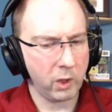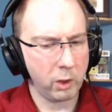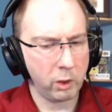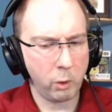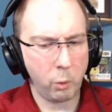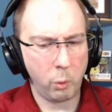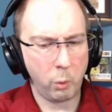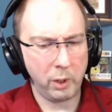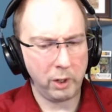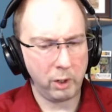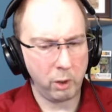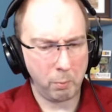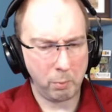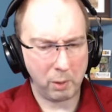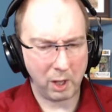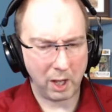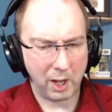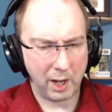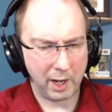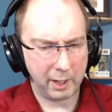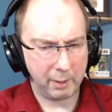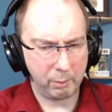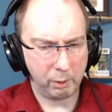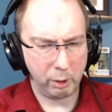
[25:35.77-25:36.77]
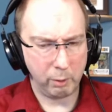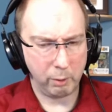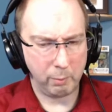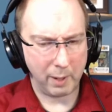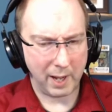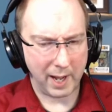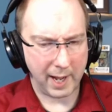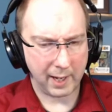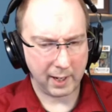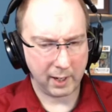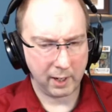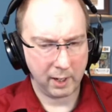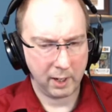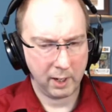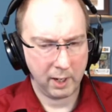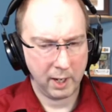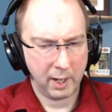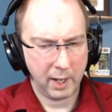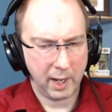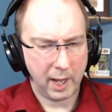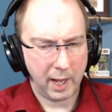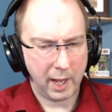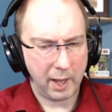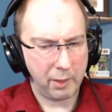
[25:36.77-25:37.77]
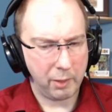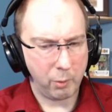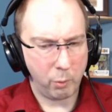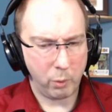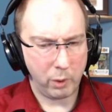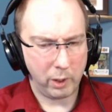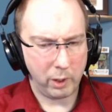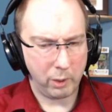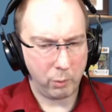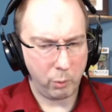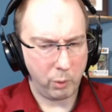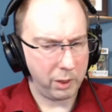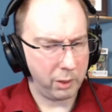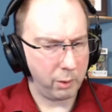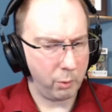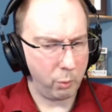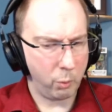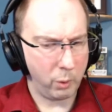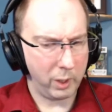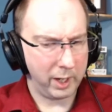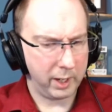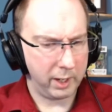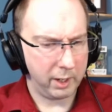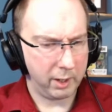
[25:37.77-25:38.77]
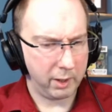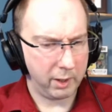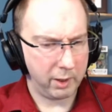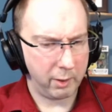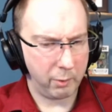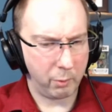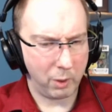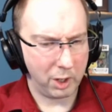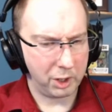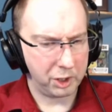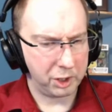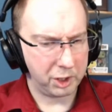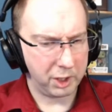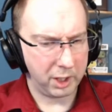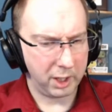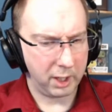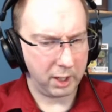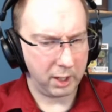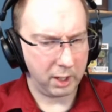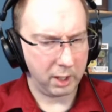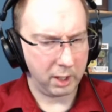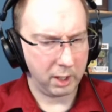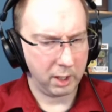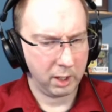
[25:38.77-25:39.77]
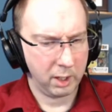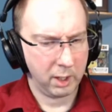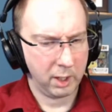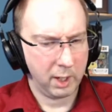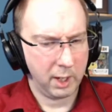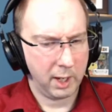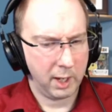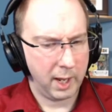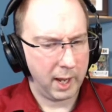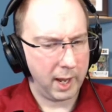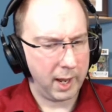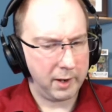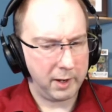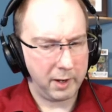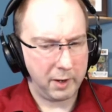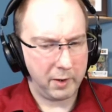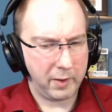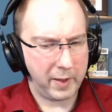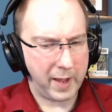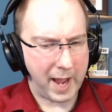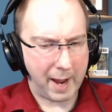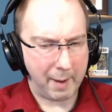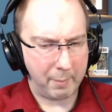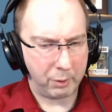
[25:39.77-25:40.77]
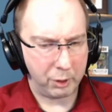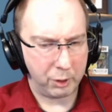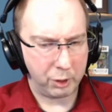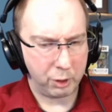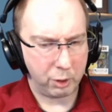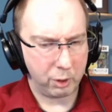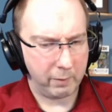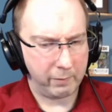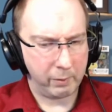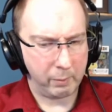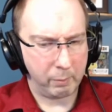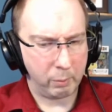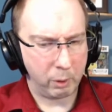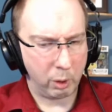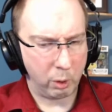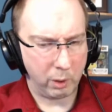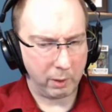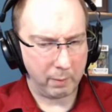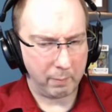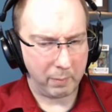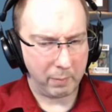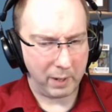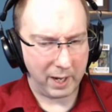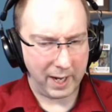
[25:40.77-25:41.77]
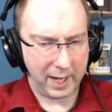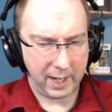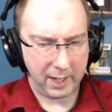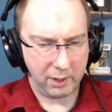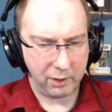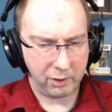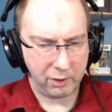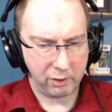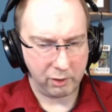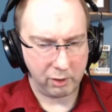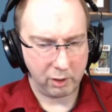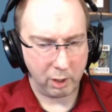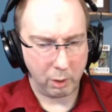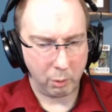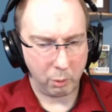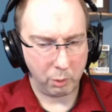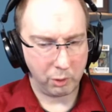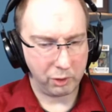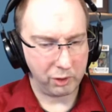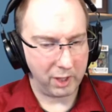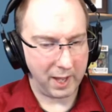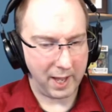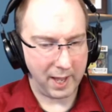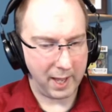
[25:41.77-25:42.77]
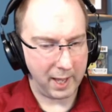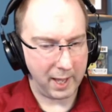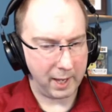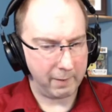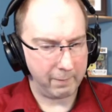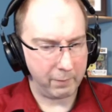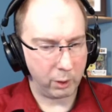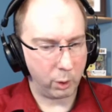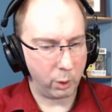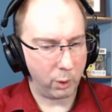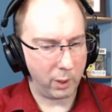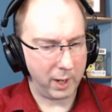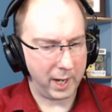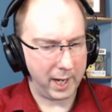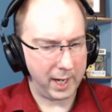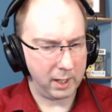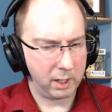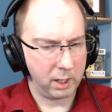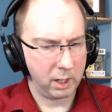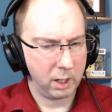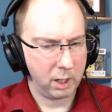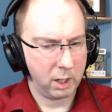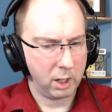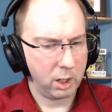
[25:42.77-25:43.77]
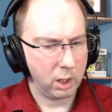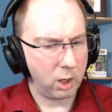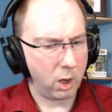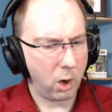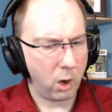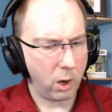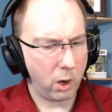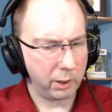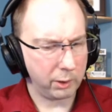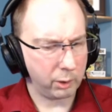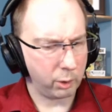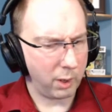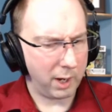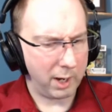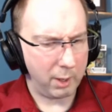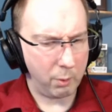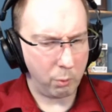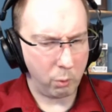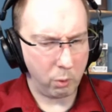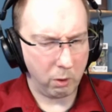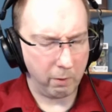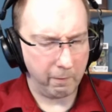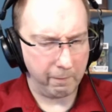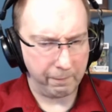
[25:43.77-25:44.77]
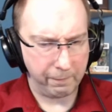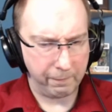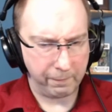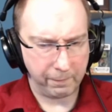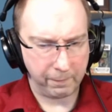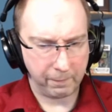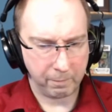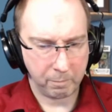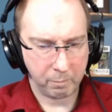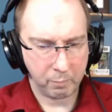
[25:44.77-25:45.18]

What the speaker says: The window blind blew back, and with the wind that rushed in, and in the aperture of the broken panes there was the head of a great, gaunt grey wolf.